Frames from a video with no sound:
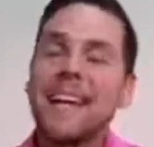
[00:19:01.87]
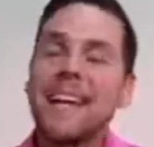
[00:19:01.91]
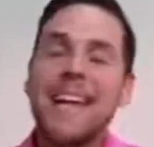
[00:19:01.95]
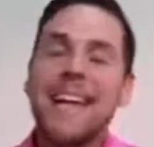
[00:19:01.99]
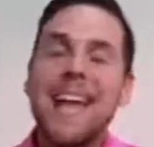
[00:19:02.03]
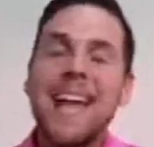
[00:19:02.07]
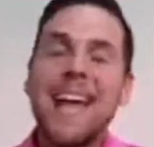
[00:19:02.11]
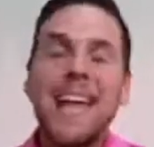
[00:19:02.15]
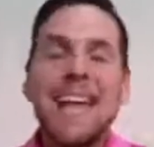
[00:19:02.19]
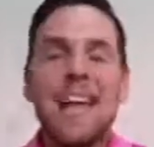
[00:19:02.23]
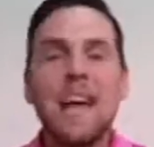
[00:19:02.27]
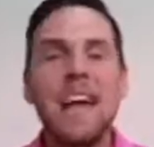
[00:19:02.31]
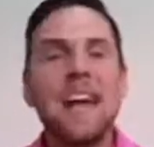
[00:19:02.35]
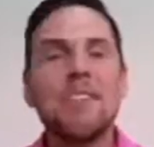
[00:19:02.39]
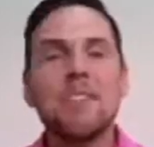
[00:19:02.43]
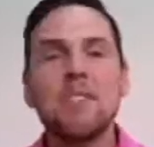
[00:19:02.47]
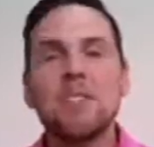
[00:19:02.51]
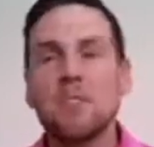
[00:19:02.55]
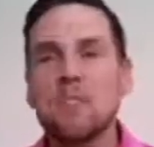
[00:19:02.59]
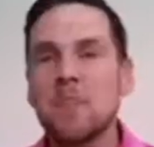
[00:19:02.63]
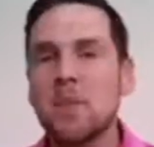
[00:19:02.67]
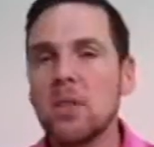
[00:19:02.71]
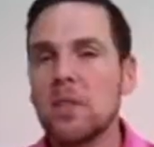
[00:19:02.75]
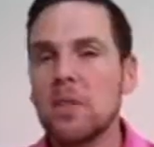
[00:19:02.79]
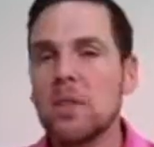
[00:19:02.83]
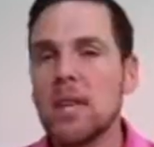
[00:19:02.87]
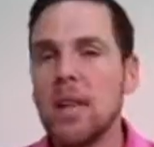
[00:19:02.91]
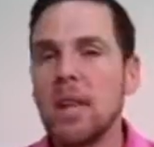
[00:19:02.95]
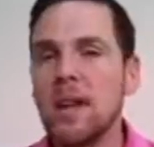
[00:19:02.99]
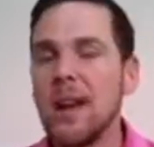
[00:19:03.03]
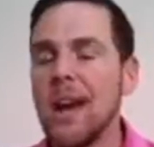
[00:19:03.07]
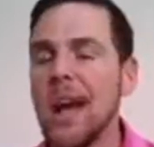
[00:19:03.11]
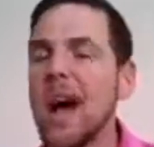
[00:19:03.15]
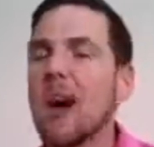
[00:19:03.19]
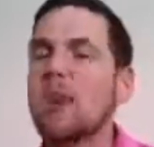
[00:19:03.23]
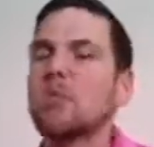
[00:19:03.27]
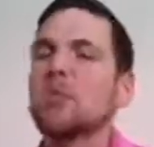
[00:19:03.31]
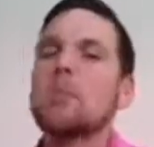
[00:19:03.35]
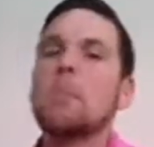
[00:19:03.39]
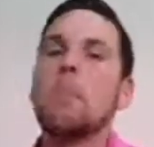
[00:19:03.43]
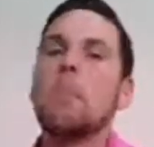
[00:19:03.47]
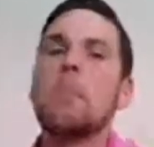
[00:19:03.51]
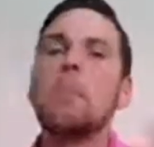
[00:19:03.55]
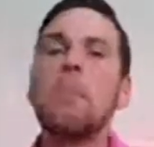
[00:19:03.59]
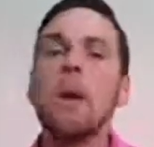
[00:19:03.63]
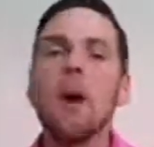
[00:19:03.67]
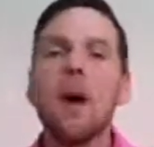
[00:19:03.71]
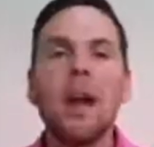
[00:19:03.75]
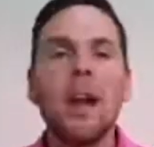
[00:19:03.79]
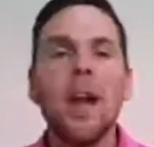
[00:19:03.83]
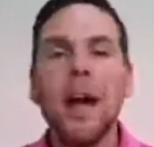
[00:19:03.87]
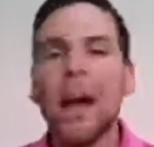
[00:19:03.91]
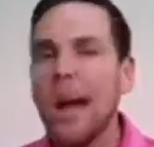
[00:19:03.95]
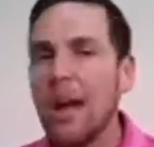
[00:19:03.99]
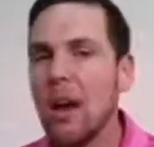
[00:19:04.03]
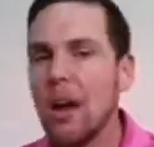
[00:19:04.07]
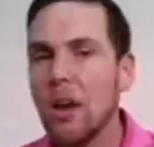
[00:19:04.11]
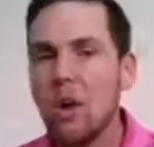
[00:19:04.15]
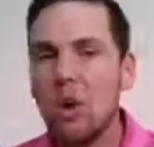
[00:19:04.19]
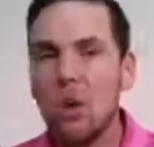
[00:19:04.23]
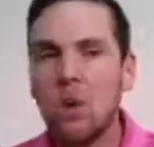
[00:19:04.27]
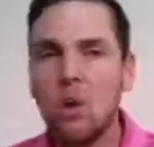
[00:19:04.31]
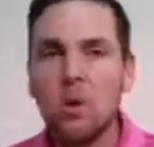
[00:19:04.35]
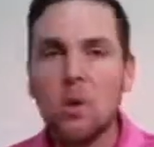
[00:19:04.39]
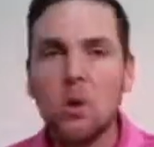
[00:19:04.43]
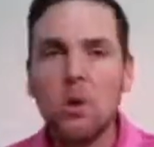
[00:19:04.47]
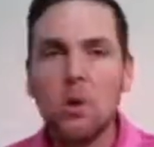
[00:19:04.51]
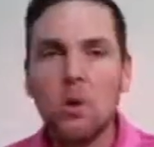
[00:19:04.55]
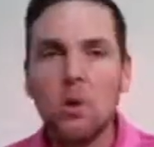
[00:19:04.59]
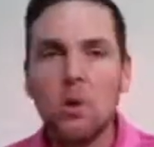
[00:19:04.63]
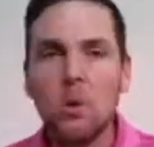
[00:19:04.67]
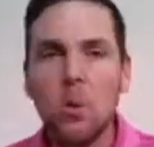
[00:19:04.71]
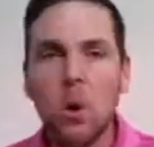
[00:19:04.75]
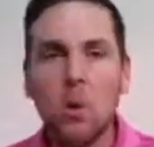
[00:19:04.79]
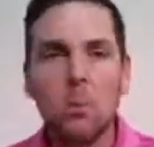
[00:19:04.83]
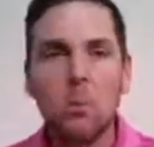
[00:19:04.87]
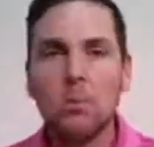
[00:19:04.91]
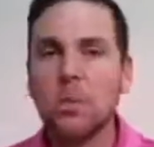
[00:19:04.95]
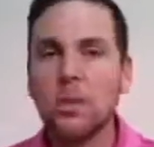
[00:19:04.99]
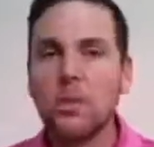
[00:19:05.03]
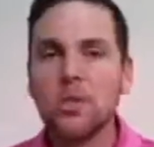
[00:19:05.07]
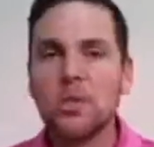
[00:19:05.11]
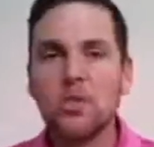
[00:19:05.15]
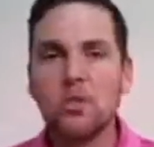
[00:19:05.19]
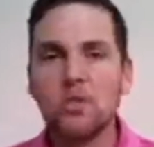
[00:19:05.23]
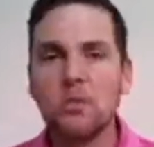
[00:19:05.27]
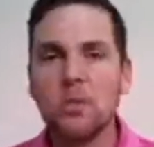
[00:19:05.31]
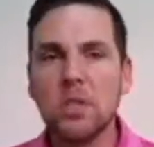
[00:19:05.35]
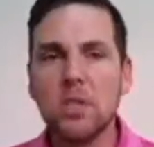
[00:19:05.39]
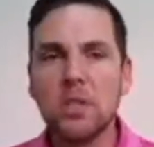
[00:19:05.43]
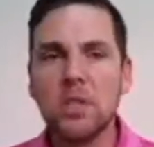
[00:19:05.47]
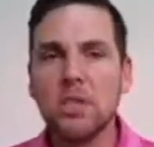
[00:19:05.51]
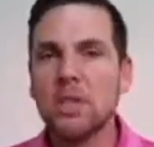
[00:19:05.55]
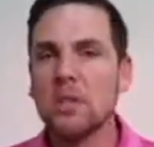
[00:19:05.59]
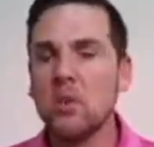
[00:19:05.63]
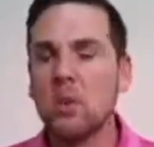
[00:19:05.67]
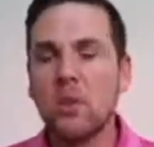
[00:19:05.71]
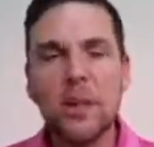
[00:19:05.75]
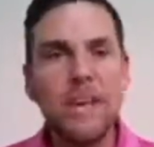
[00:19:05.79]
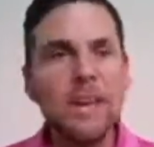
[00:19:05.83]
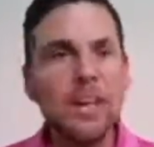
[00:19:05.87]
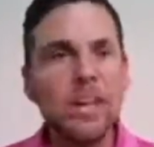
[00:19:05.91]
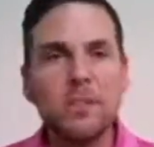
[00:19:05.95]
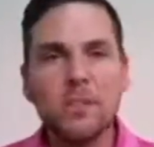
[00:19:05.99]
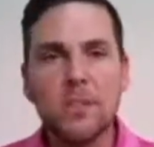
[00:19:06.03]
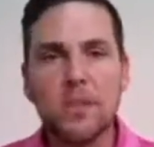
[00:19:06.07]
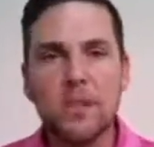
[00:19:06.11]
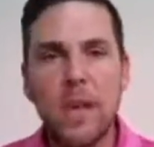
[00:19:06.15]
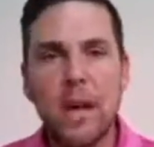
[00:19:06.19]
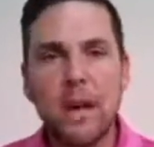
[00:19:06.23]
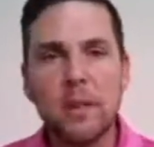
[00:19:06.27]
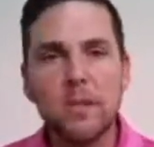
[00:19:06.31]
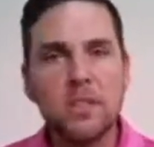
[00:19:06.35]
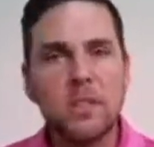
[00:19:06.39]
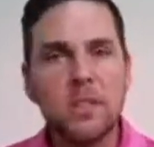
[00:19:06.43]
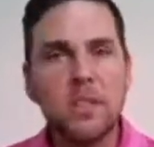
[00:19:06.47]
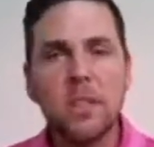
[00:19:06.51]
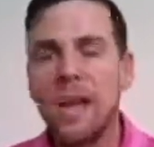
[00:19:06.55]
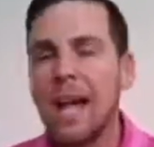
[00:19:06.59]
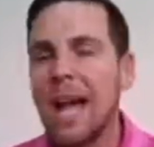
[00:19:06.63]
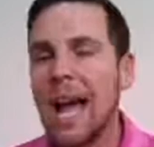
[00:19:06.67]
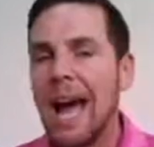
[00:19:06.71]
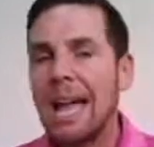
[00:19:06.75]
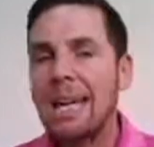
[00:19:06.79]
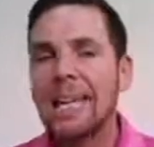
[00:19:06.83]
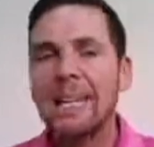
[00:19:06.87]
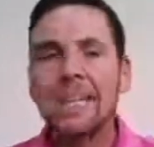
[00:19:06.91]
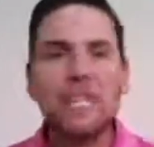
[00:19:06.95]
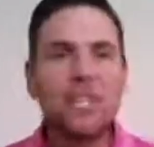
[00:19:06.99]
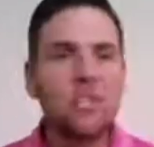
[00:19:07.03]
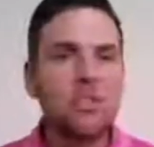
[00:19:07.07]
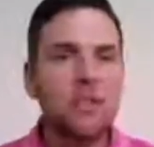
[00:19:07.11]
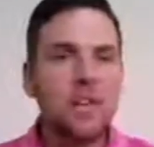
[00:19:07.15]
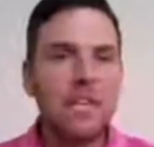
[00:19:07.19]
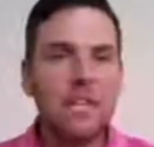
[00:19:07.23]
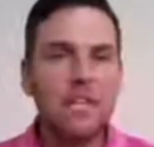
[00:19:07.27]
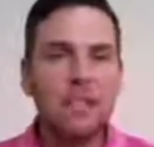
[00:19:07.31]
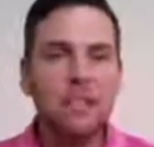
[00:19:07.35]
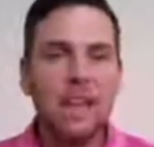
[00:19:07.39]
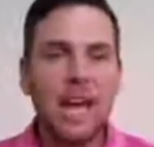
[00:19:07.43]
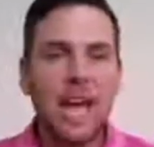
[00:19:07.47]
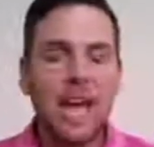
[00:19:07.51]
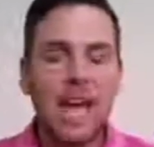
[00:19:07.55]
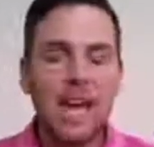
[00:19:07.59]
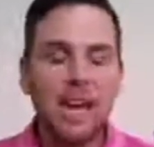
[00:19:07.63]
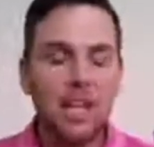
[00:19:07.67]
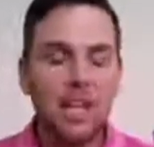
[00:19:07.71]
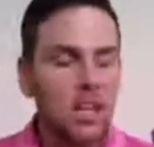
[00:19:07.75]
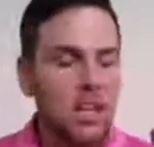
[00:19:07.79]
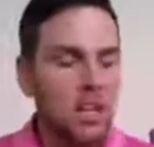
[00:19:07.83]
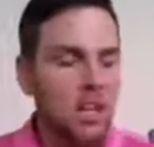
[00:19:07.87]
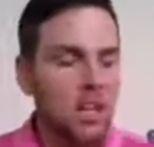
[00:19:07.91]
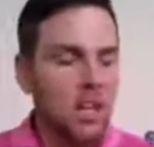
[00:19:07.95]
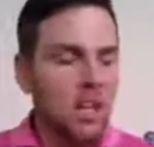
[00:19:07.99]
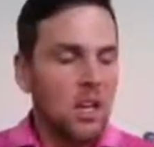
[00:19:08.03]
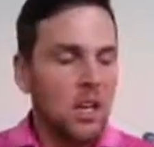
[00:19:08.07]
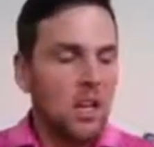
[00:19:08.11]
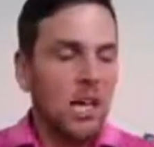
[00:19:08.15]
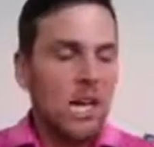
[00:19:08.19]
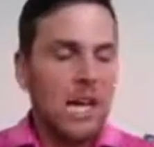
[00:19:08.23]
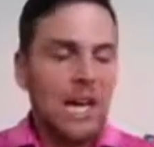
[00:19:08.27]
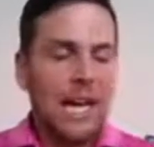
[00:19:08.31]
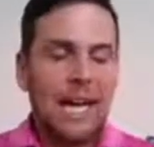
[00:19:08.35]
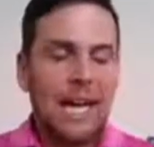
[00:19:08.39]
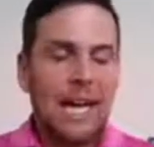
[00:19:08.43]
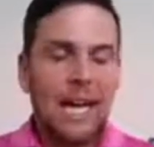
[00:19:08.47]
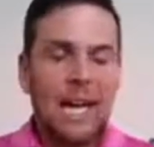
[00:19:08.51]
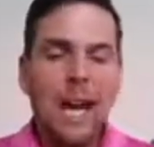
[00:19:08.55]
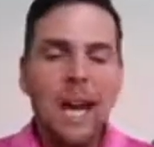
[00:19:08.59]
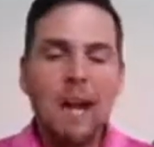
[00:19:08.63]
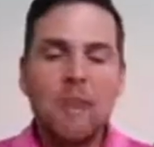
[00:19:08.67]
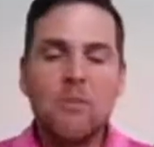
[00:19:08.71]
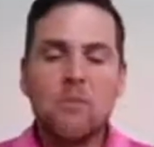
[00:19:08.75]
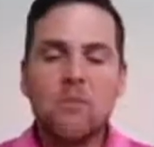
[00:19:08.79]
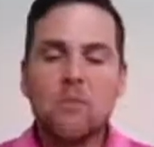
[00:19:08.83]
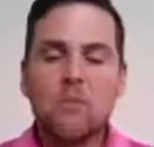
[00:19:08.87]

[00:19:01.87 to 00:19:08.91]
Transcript: hey, I have this $1 million house, but I owe 1.2 million or 800,000. I didn't hear any of that. I